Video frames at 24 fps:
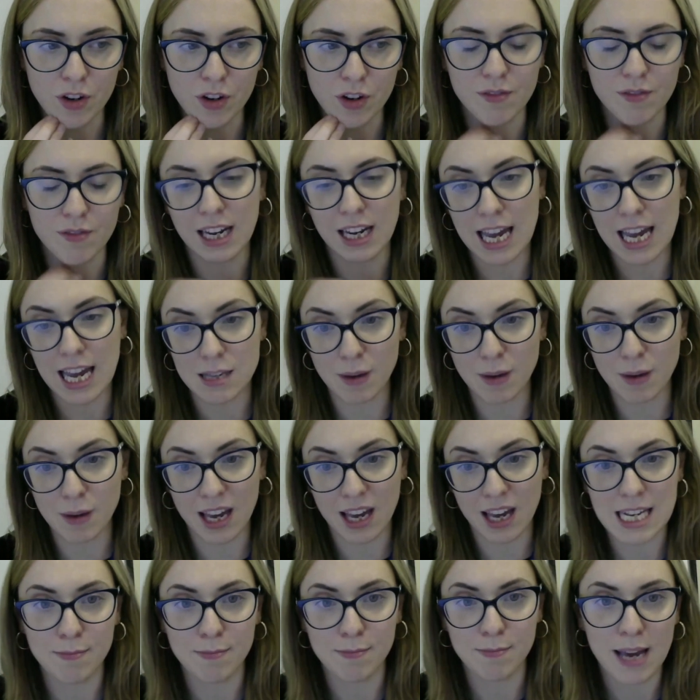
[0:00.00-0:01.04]
sort of on a
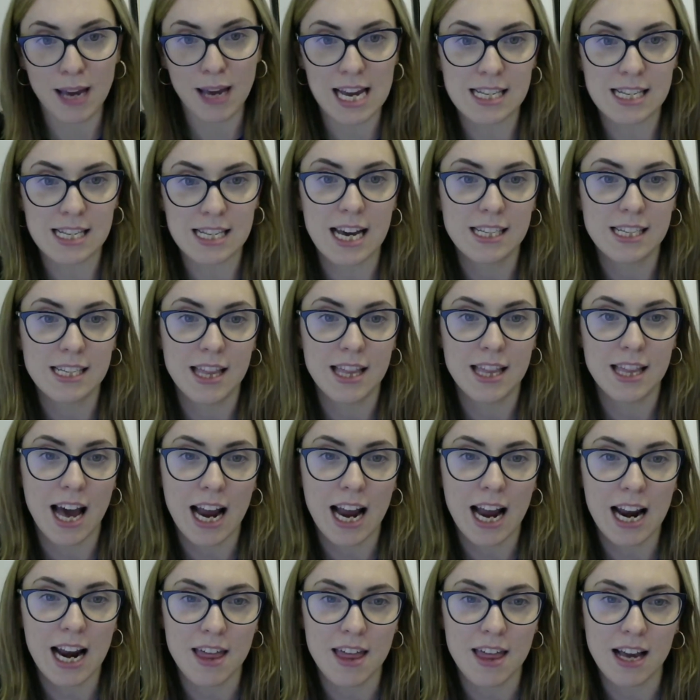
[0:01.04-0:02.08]
case-by-case basis and
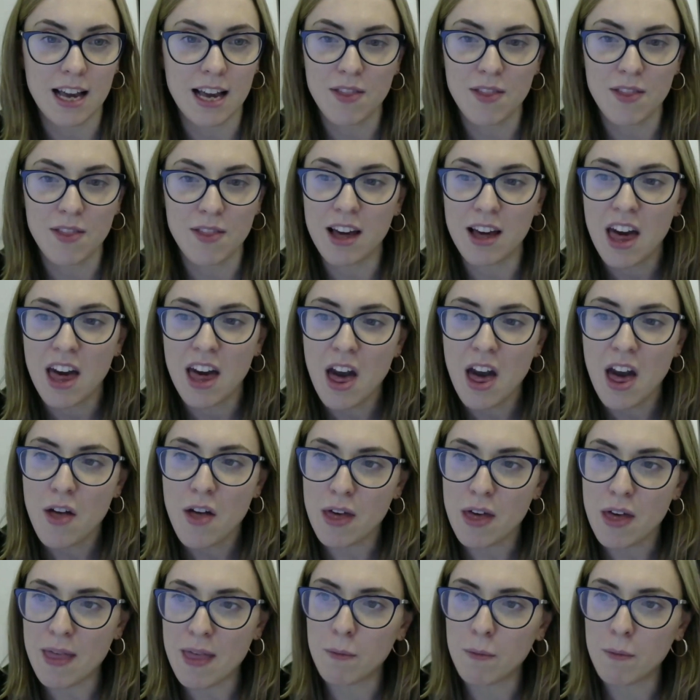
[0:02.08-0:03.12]
that kind of thing. So I think
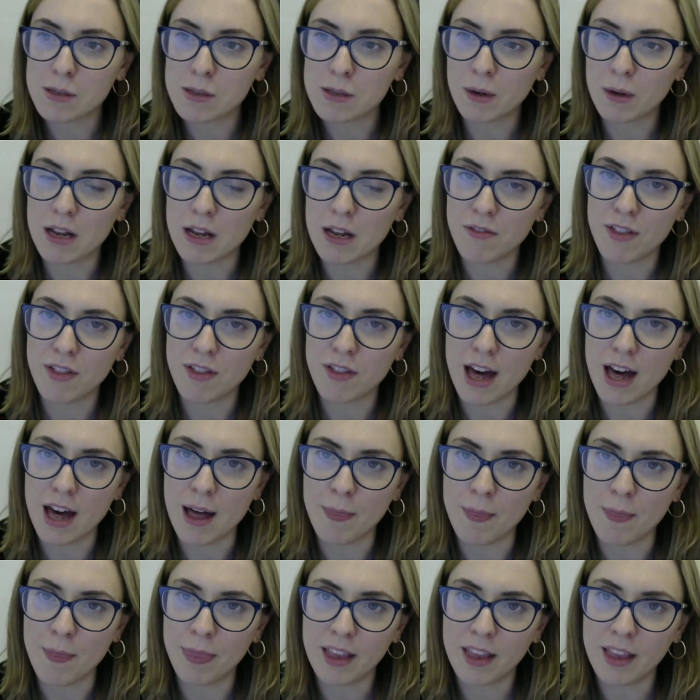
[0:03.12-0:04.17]
that was one of
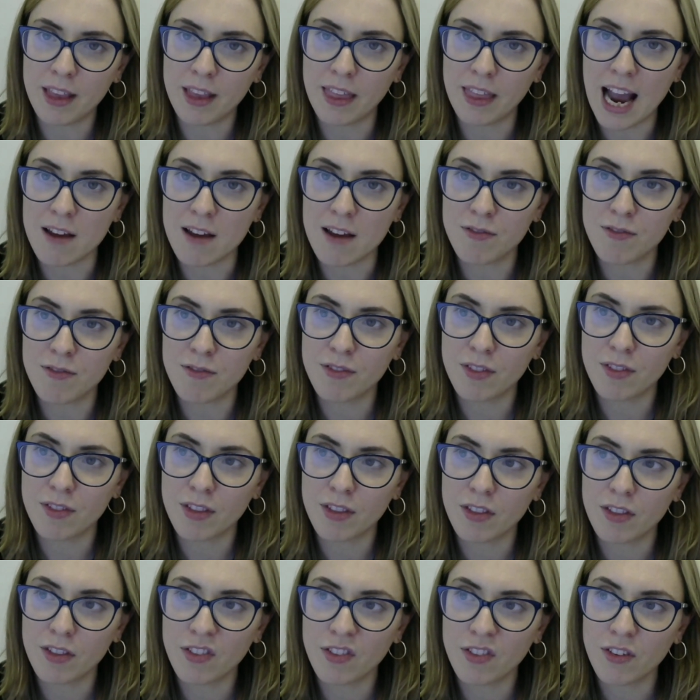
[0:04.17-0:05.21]
the kind of
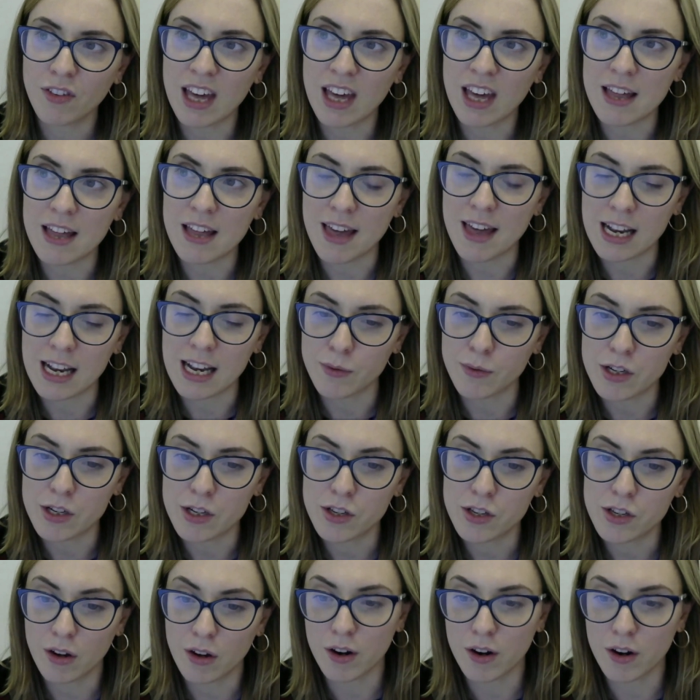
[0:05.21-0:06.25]
key things
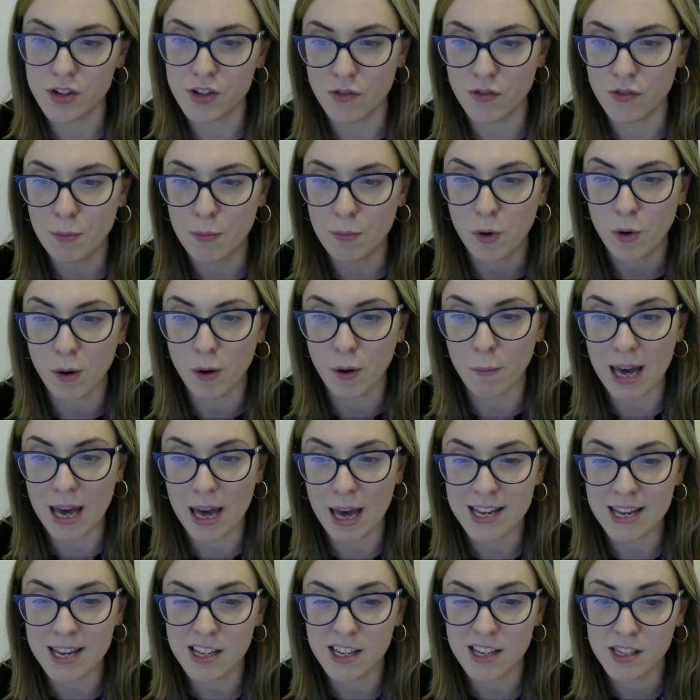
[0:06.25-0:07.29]
which the Causton report
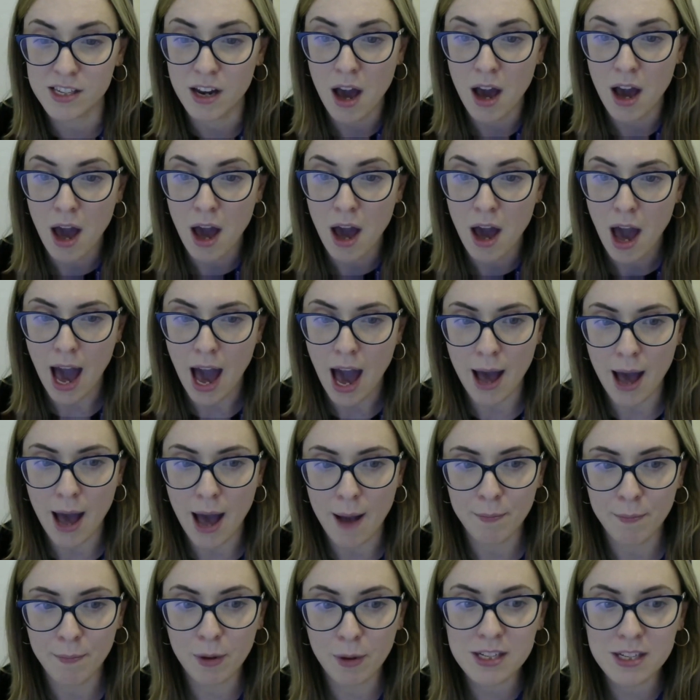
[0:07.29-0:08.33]
missed.
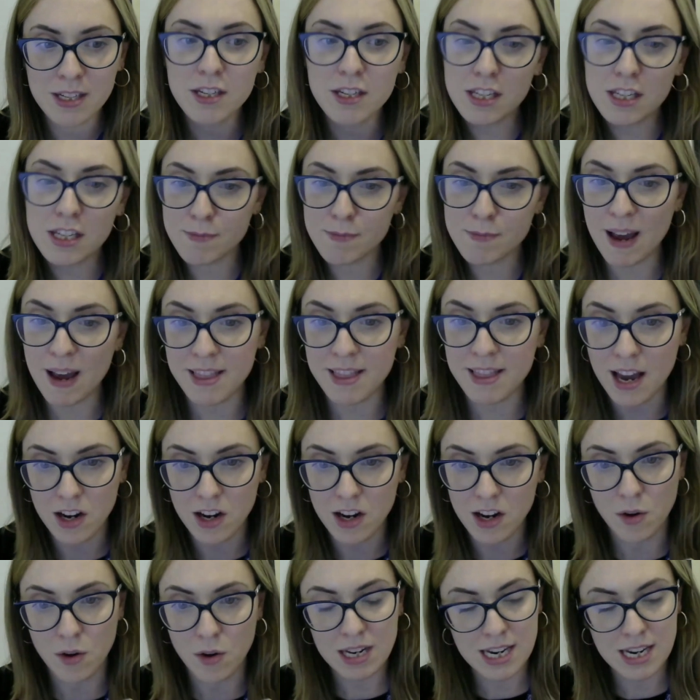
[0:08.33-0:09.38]
But despite
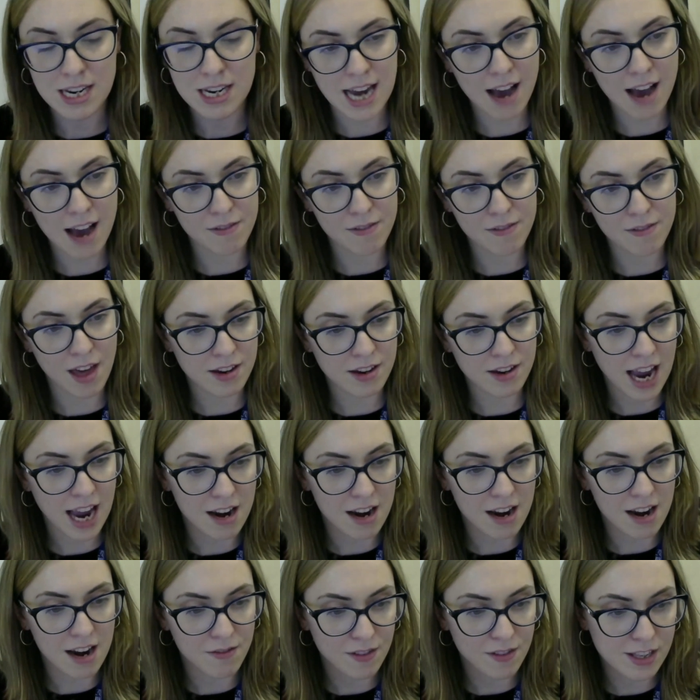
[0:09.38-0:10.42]
that, it did have that
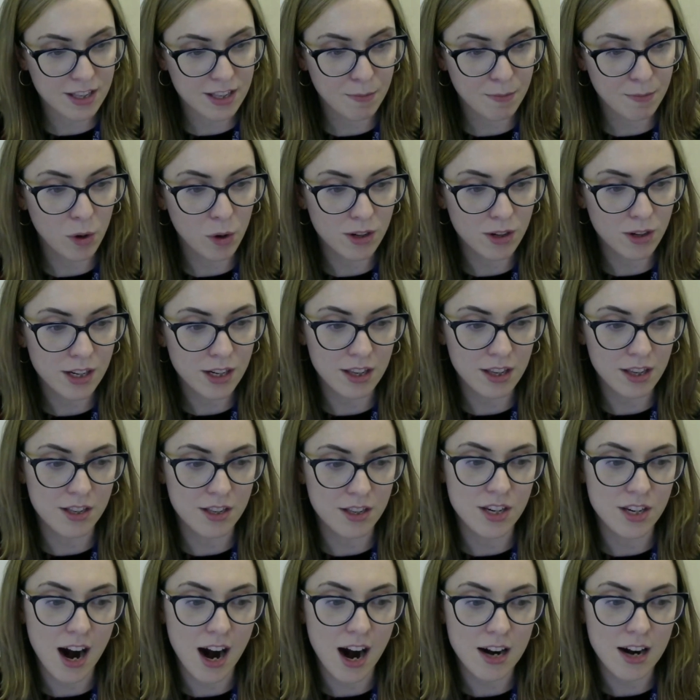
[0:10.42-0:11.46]
kind of support at the
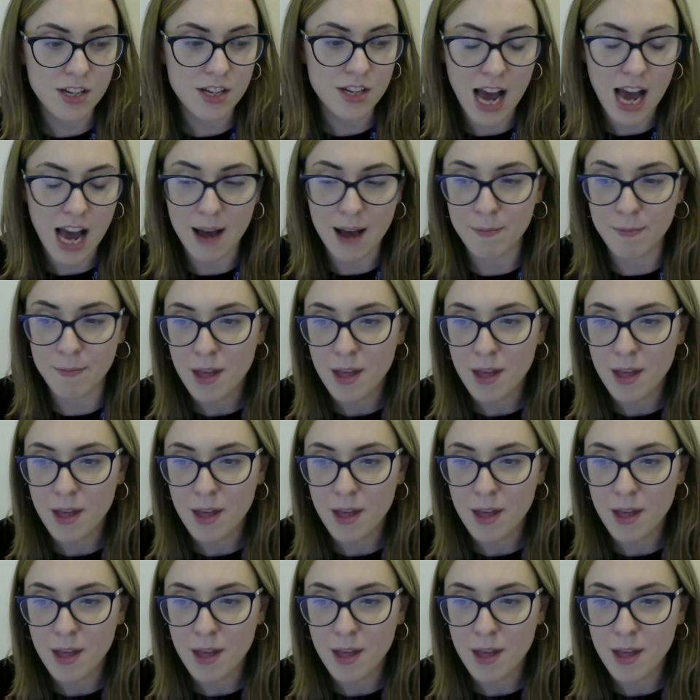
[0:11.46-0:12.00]
start,